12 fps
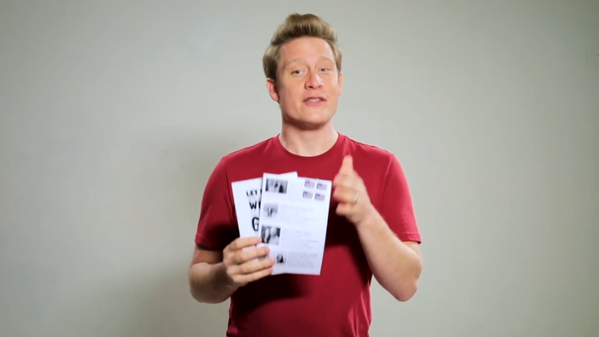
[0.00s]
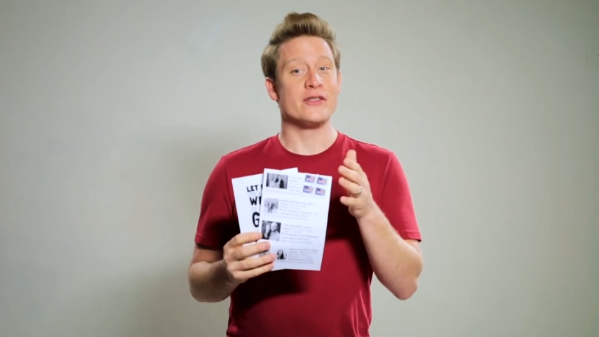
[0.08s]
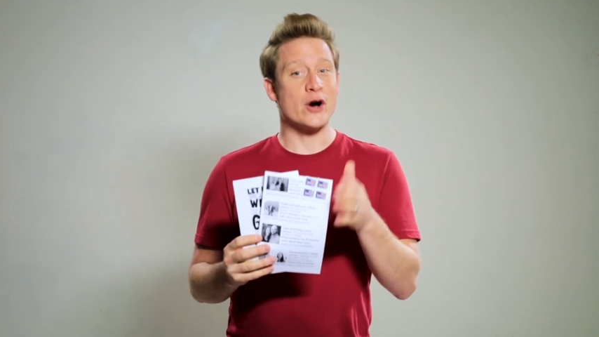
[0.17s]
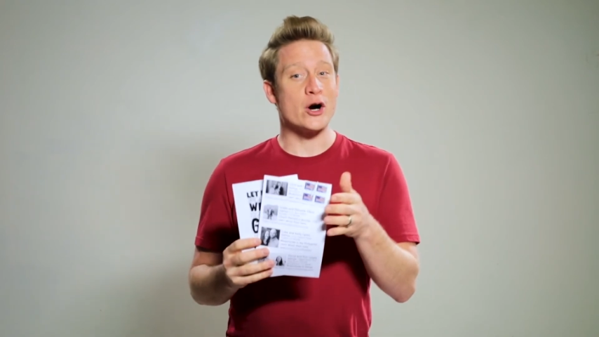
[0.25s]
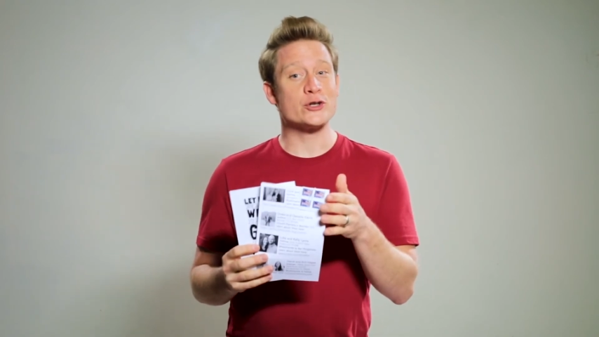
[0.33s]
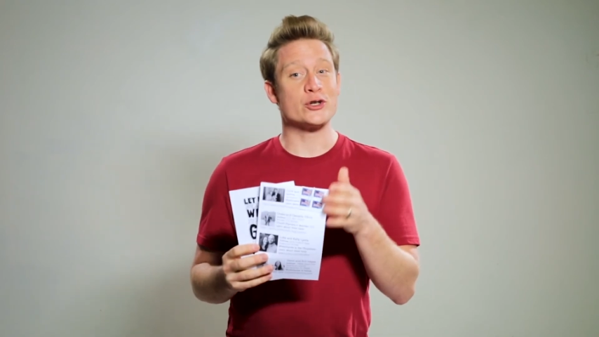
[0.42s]

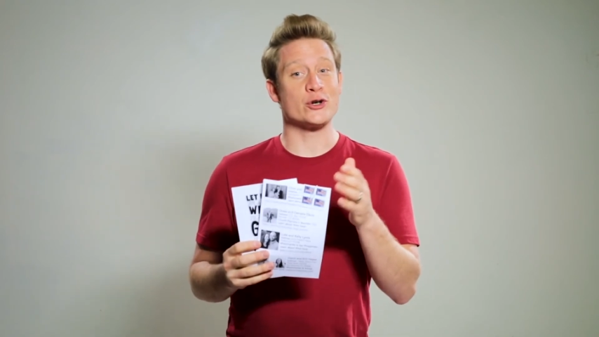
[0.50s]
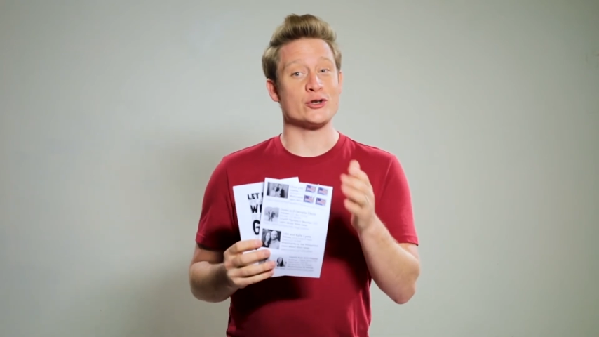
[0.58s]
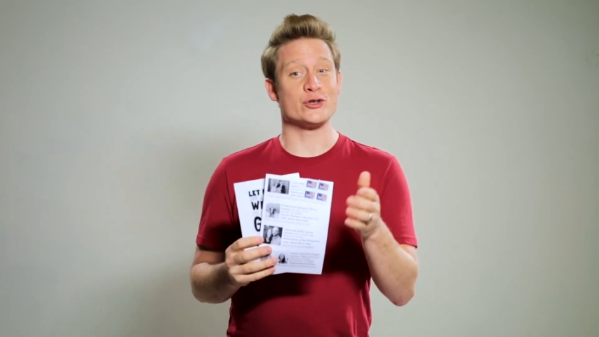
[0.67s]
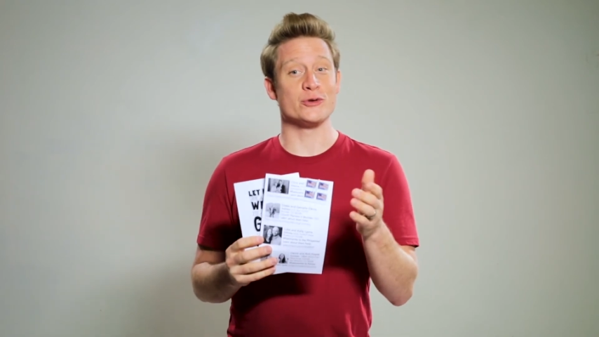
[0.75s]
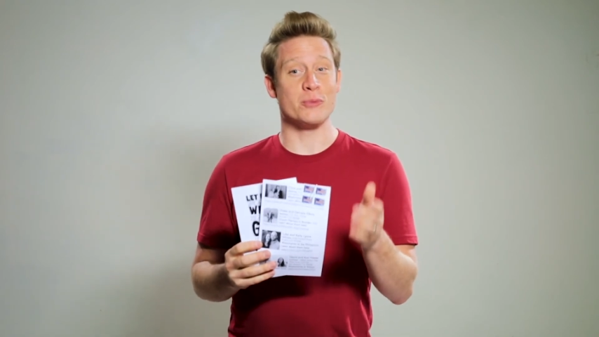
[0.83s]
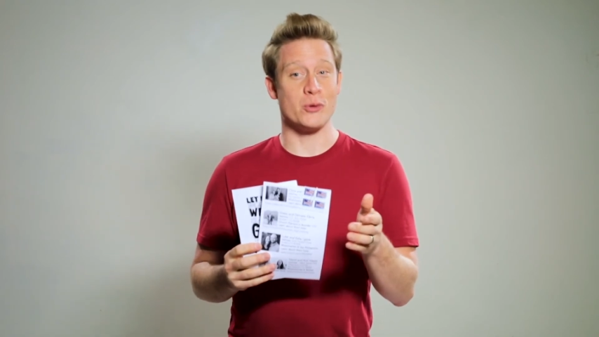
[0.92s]
that our
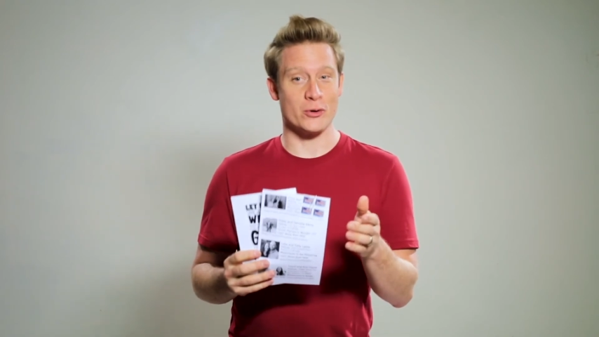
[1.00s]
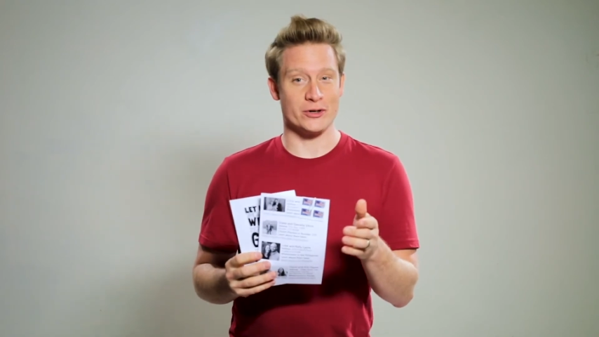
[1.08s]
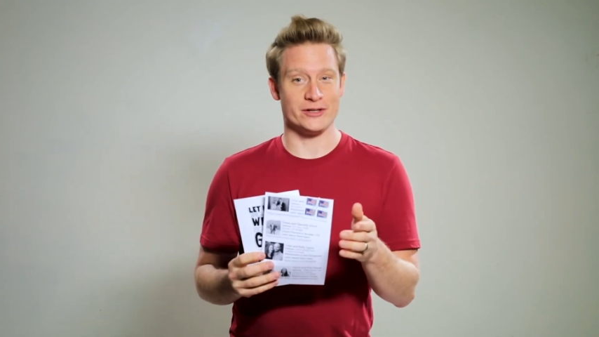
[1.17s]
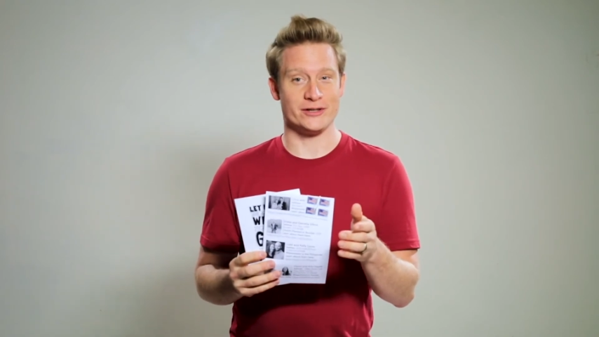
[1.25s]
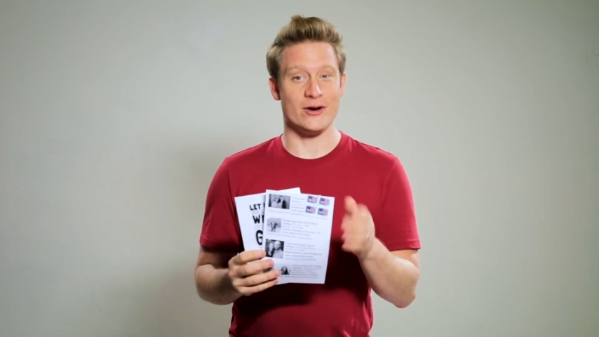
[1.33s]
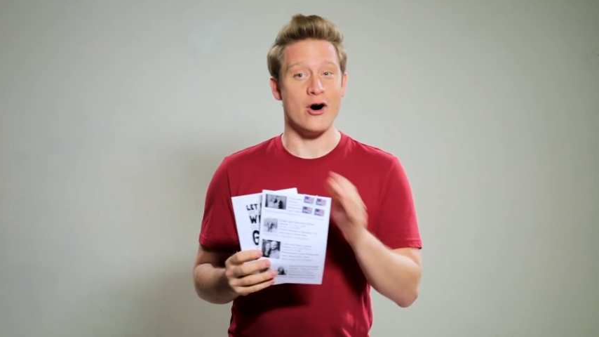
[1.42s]
church
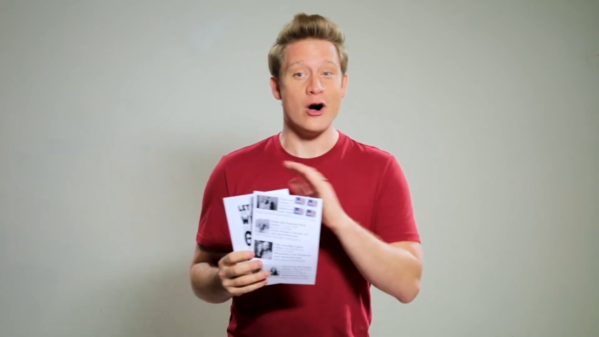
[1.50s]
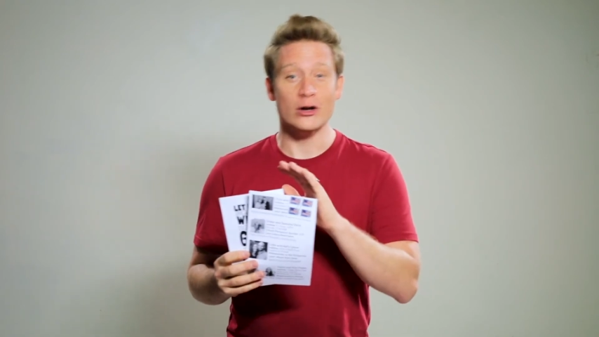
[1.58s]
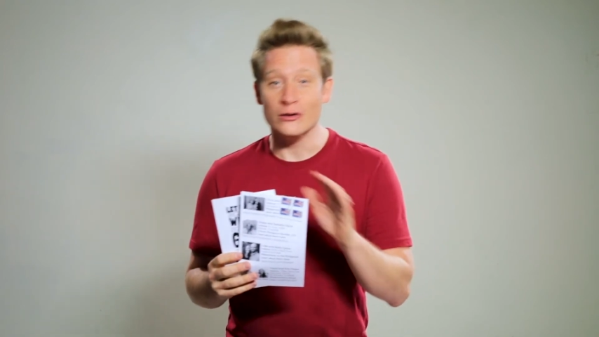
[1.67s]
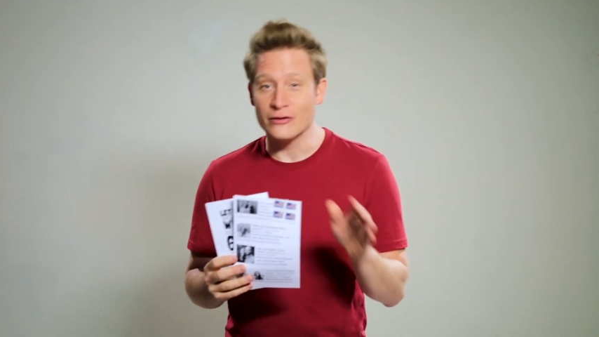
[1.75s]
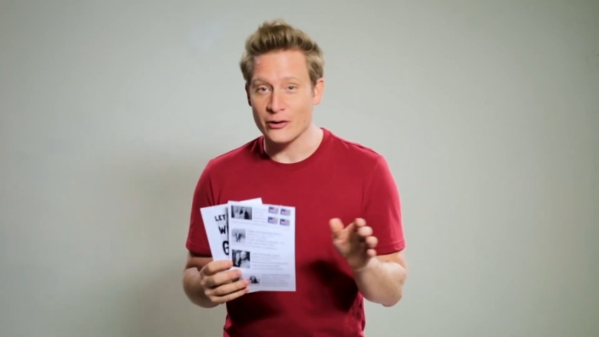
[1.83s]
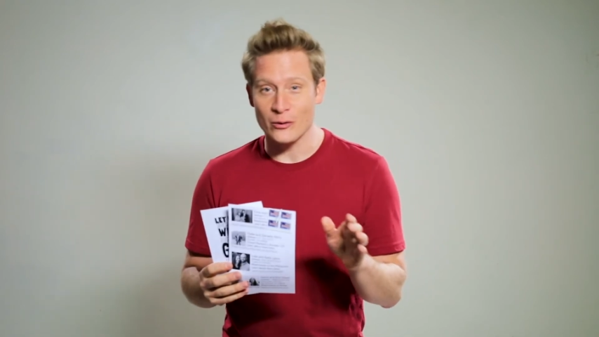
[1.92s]
supports all
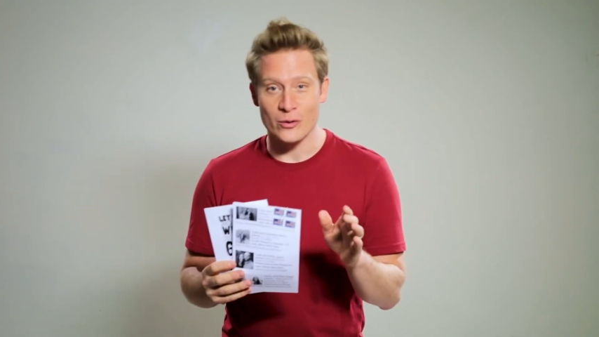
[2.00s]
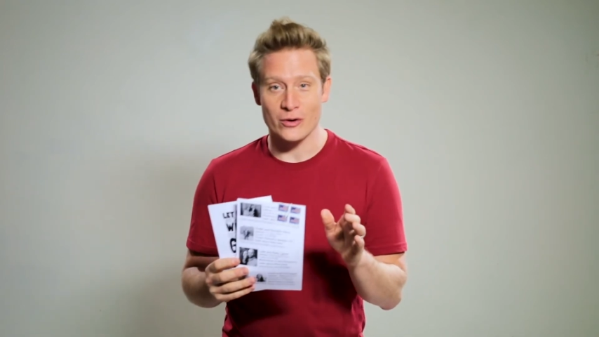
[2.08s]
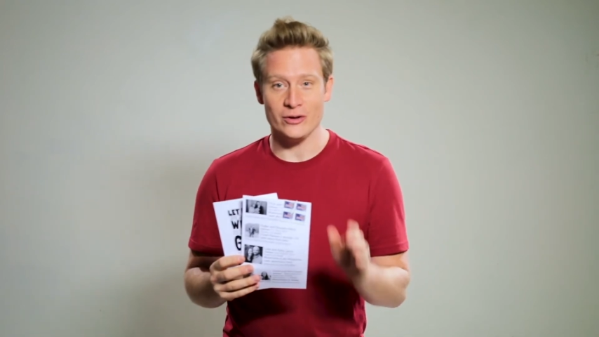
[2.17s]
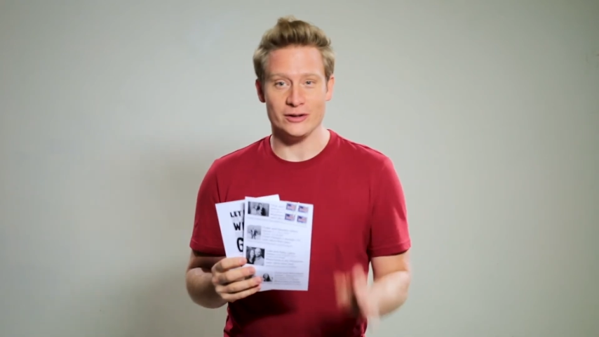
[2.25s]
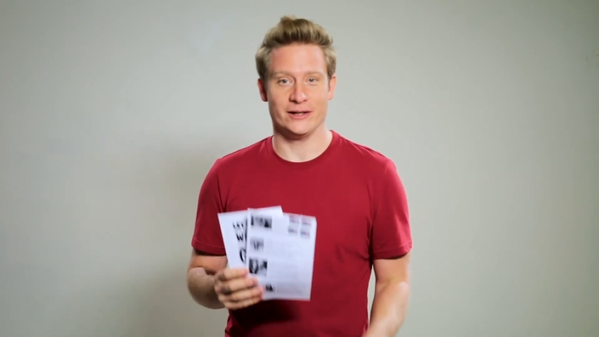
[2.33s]
over the world.